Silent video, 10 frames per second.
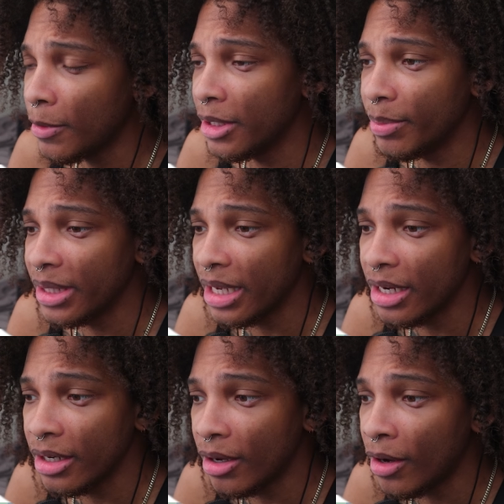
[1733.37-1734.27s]
wasn't a big
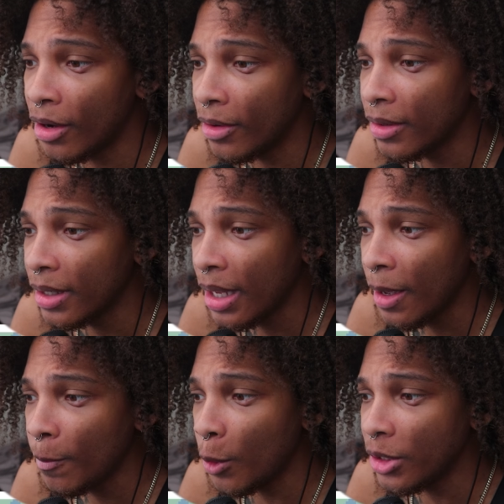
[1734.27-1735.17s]
hand at all.
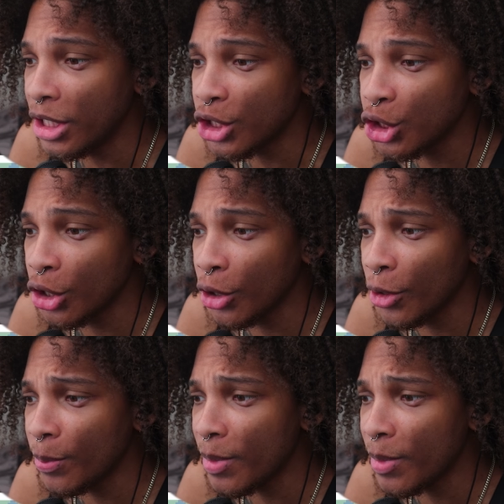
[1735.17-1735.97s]
We'll need sugar,